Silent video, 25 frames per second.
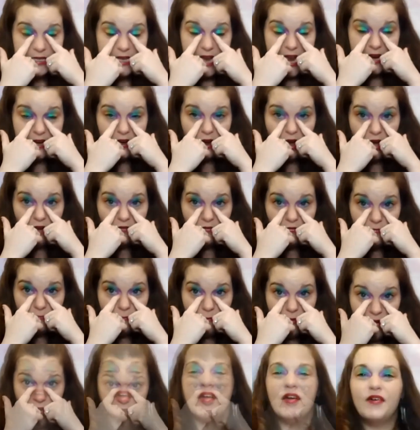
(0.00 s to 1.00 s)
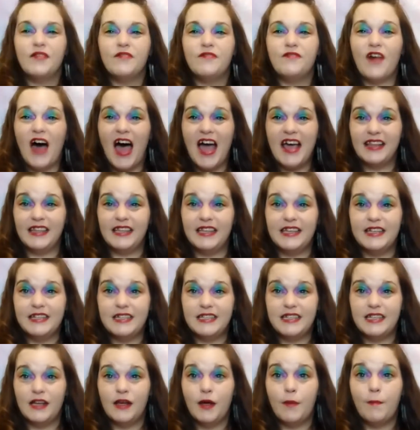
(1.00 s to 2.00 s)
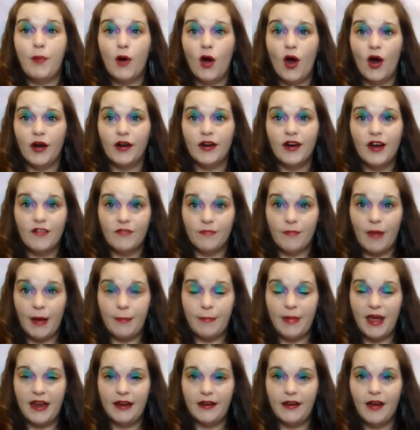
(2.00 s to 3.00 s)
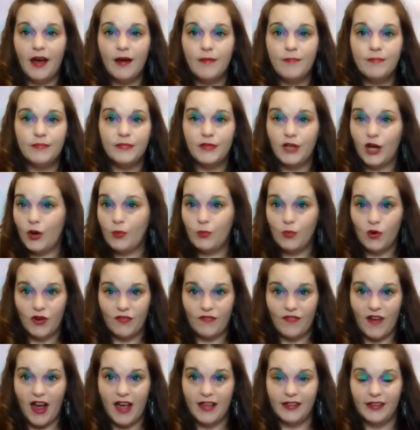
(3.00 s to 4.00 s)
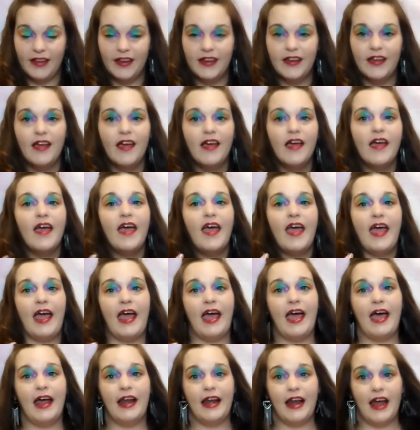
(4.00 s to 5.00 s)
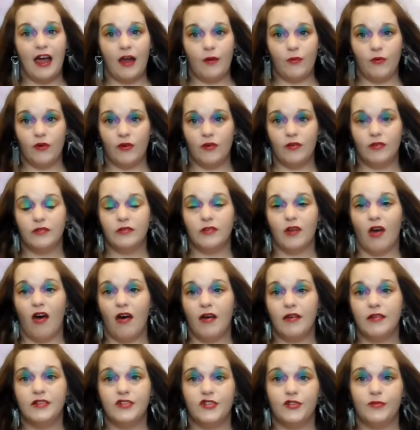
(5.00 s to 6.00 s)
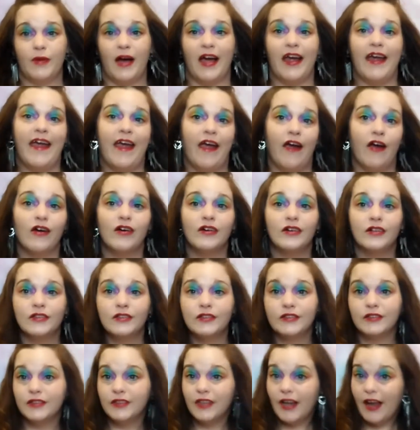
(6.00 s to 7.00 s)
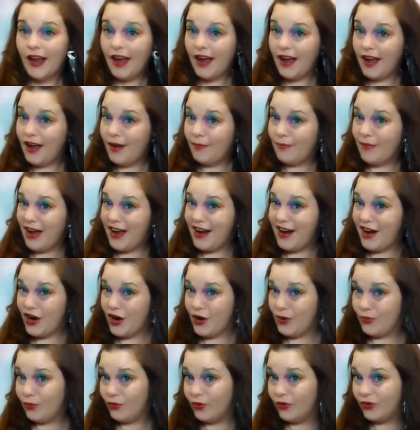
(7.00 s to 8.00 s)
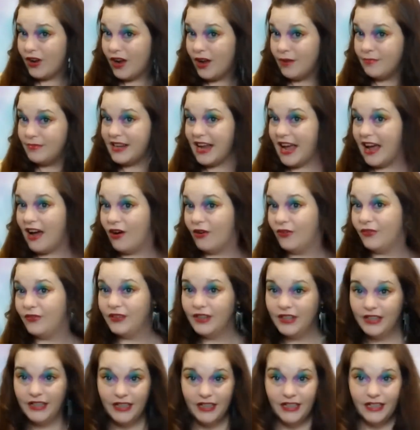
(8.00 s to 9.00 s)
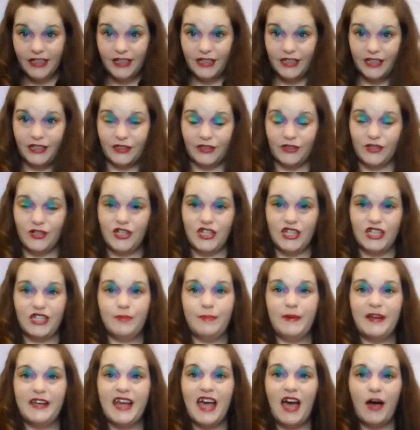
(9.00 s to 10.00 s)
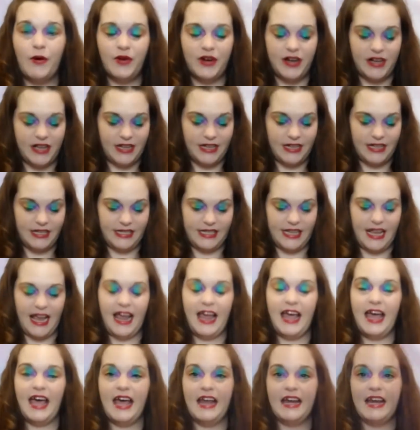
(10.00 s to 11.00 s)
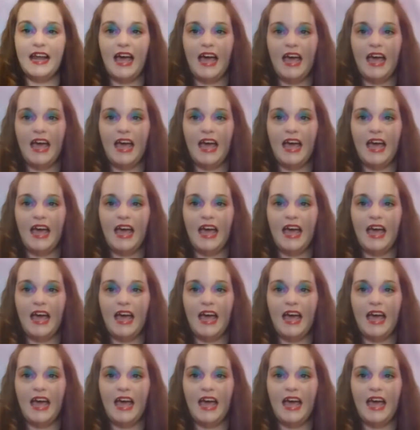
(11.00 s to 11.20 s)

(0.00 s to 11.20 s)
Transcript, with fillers: take off my violet part of my makeup, no more violet, and I will not do my hair. My hair will come down, it'll just be how it is, and